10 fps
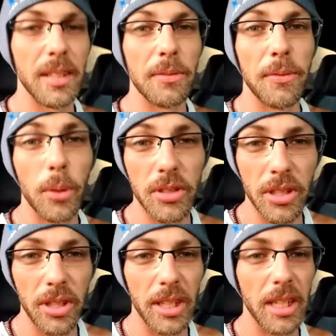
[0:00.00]

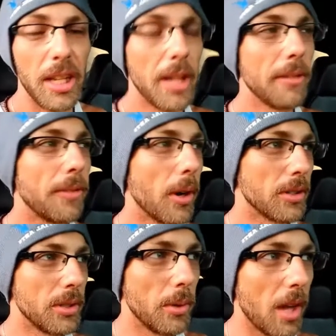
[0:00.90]
unfortunately, far
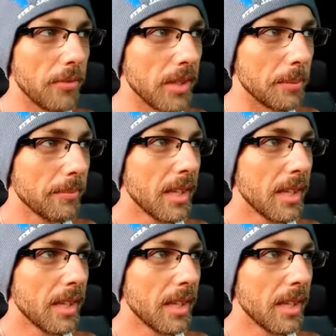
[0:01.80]
too often.